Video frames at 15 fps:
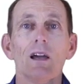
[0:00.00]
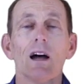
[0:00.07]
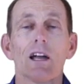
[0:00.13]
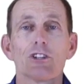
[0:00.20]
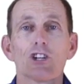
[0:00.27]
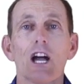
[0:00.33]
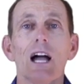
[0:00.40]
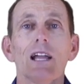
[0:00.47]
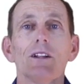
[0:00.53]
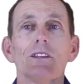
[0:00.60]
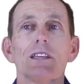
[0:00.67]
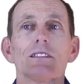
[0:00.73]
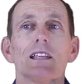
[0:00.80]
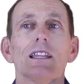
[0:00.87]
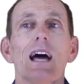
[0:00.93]
A child
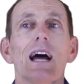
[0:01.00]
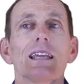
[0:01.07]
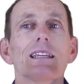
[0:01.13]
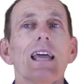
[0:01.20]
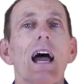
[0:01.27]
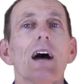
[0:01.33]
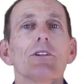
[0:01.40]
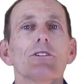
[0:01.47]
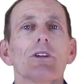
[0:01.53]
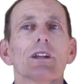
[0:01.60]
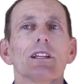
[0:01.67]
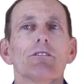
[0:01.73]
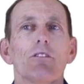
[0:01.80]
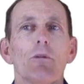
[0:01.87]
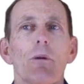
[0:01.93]
has a line down
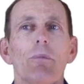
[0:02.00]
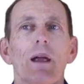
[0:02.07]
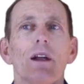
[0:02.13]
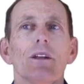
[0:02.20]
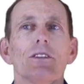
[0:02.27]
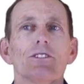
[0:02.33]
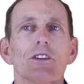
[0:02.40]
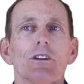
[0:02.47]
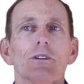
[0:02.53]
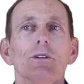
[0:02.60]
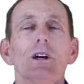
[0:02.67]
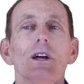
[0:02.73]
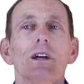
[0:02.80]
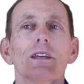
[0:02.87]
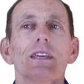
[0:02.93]
directly from a parent,
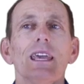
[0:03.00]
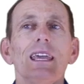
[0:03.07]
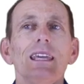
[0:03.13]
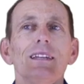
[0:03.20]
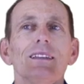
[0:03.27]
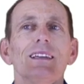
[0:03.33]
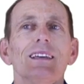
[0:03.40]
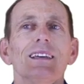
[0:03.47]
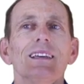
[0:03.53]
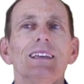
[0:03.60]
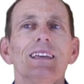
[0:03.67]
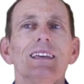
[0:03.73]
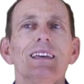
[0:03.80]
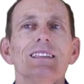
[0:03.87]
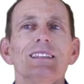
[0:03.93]
so Kate
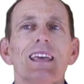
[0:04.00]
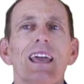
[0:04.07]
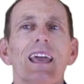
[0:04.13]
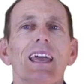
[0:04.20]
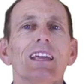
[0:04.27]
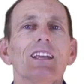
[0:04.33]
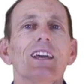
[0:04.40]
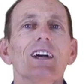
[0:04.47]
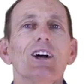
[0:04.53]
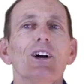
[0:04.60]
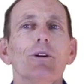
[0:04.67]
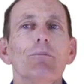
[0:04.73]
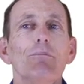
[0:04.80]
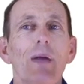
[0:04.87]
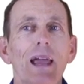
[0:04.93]
is a
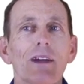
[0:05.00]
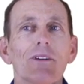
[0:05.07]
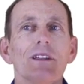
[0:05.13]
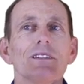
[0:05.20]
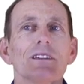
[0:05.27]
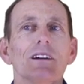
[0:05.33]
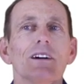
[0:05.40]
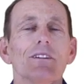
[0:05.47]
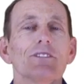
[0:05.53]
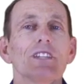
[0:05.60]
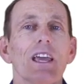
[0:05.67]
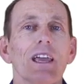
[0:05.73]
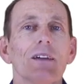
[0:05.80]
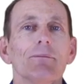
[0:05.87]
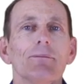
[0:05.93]
parent of
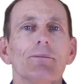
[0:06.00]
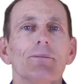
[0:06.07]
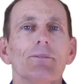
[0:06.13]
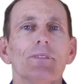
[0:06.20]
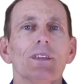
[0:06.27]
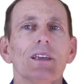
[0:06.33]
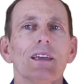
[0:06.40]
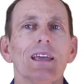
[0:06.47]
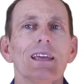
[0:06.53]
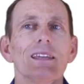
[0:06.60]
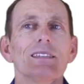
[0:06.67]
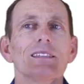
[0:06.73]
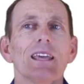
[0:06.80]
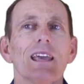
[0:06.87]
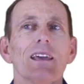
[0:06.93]
Sam,
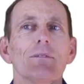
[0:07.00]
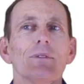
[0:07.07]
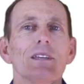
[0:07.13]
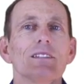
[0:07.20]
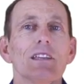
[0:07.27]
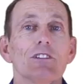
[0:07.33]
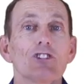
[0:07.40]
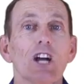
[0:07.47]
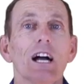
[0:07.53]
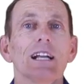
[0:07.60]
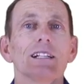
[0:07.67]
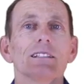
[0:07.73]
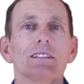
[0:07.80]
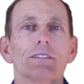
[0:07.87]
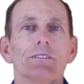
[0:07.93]
and Sam is a
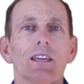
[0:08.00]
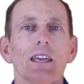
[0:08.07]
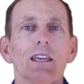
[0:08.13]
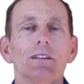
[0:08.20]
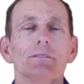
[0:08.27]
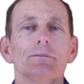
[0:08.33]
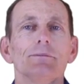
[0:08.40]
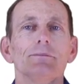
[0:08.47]
child of Kate.